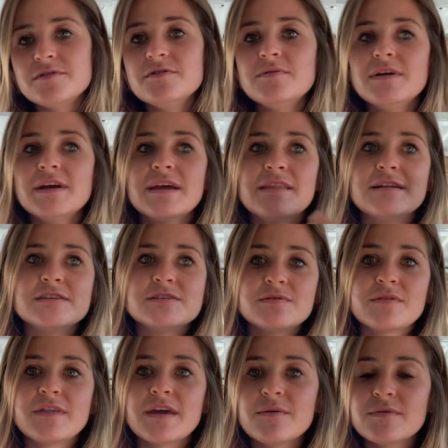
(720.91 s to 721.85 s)
doing and then
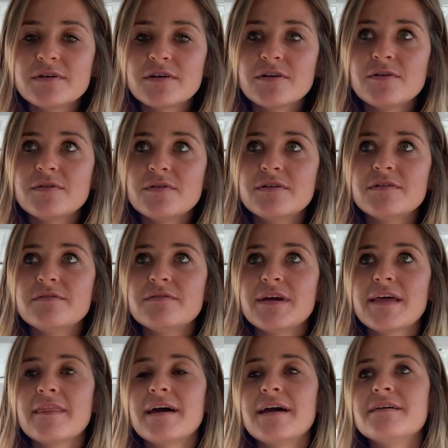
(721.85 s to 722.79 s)
so they want to go into
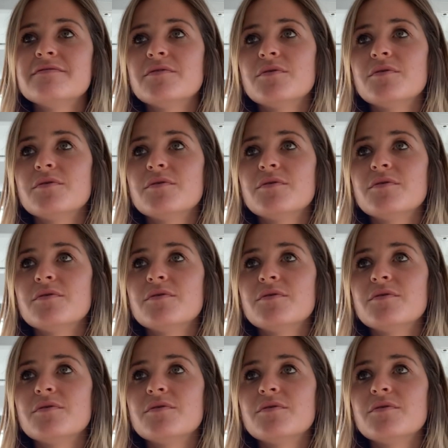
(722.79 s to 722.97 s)
van life,